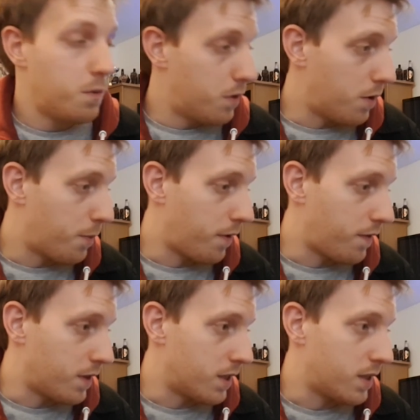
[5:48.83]

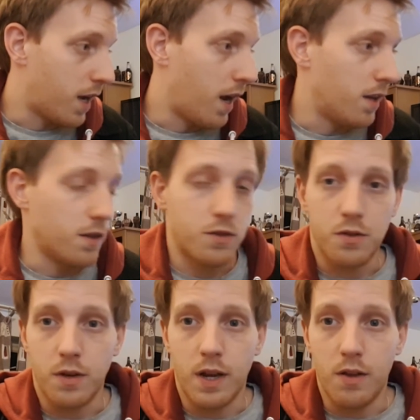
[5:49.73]
waterproofing the stand and
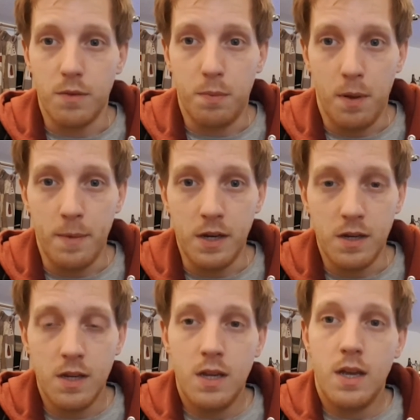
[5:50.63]
sorting out the plumbing,